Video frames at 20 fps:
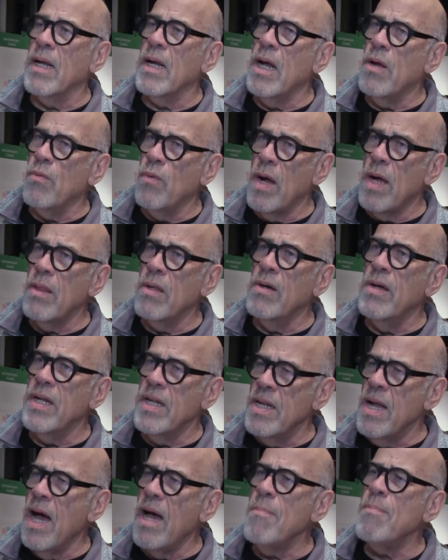and I'd rather
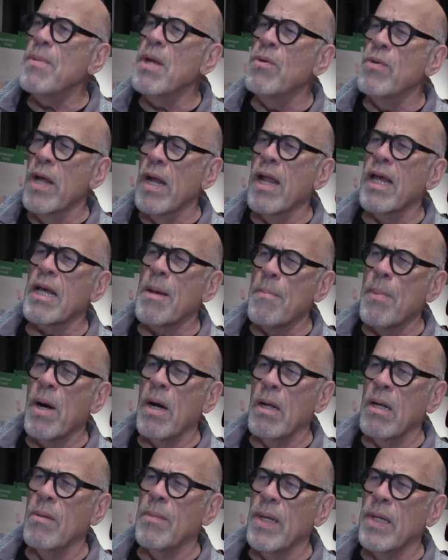it not be run like a
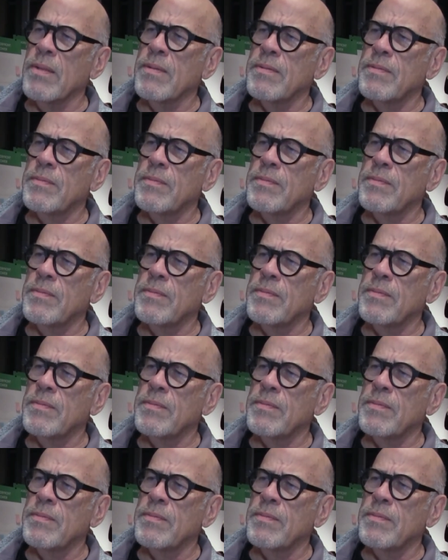parliament.